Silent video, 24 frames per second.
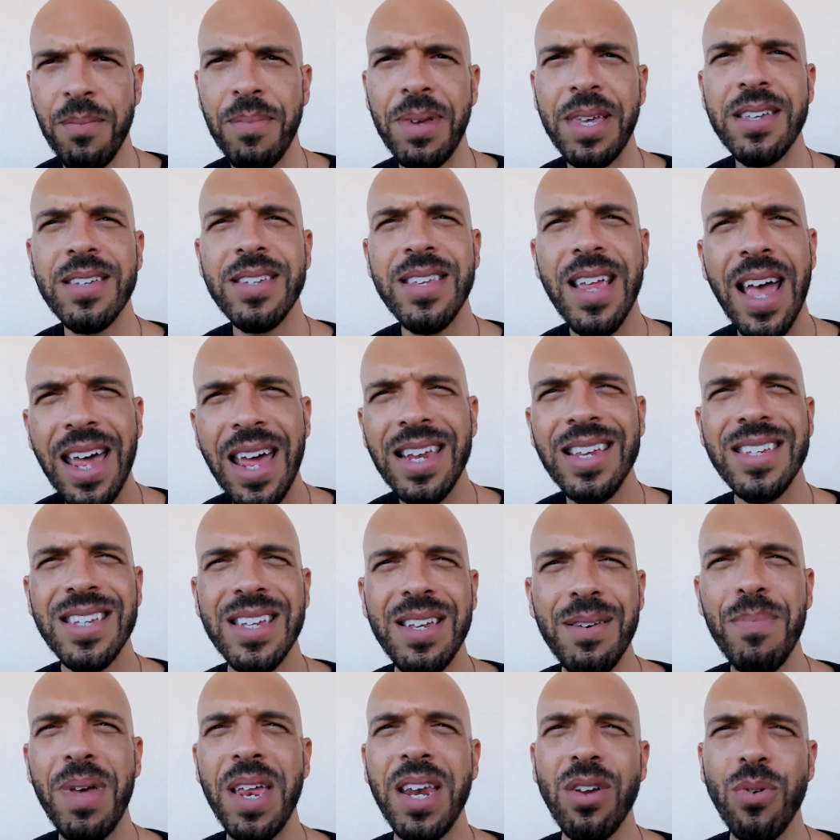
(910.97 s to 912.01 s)
Because that is
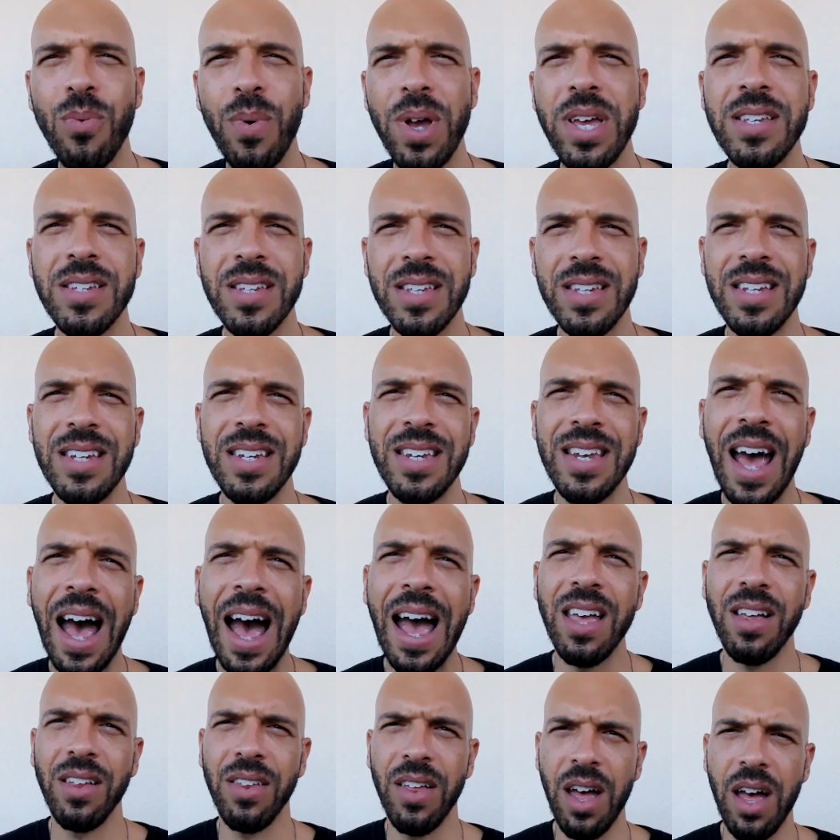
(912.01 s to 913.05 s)
in many ways a
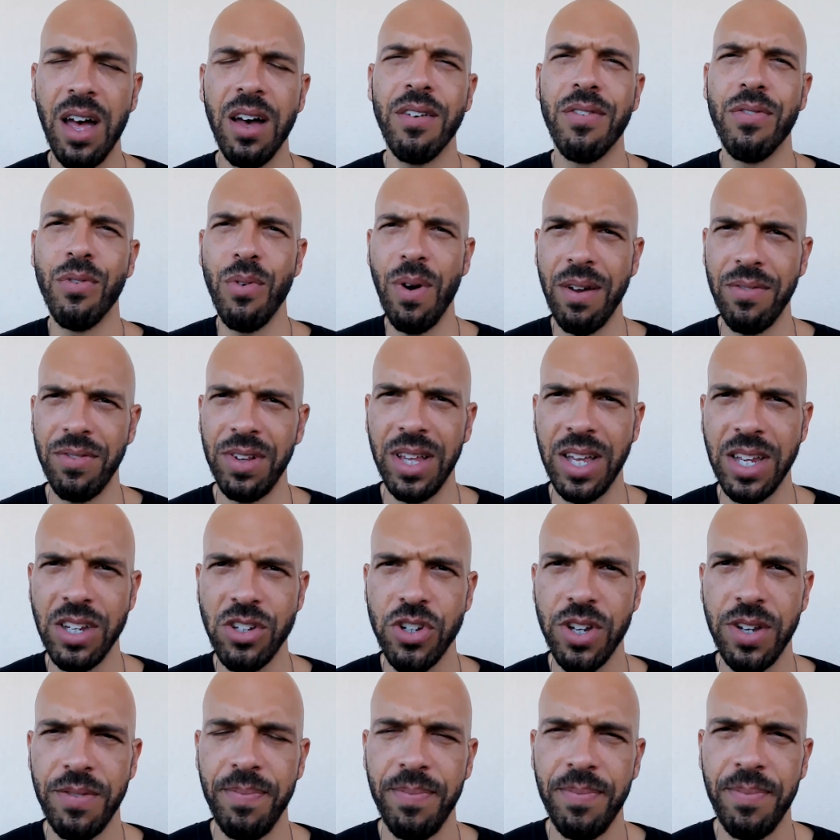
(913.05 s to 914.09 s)
denial of
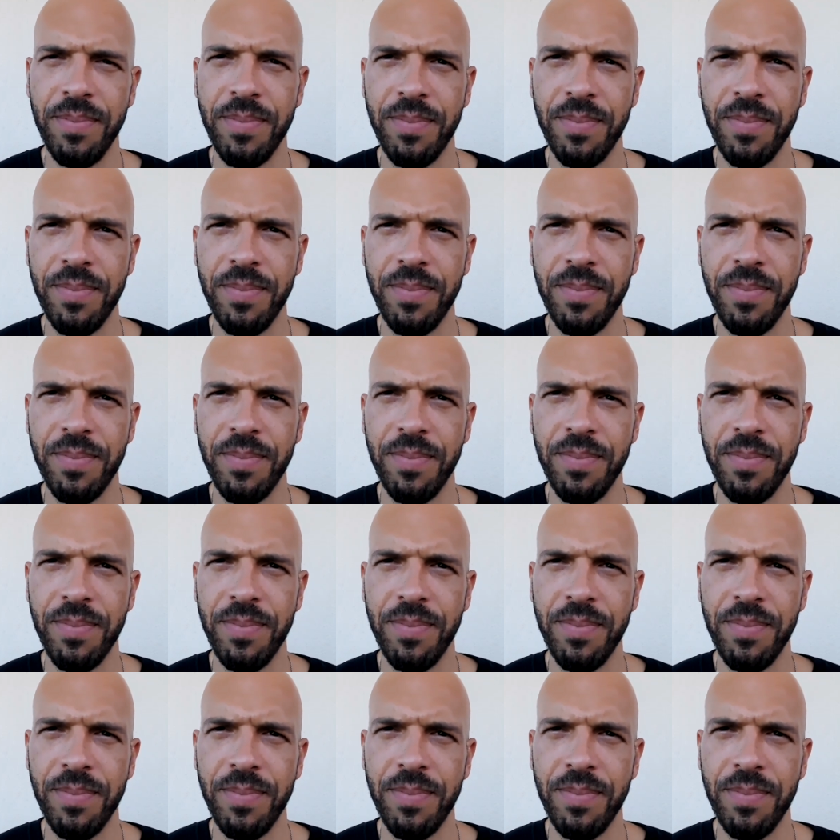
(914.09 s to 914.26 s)
revelation.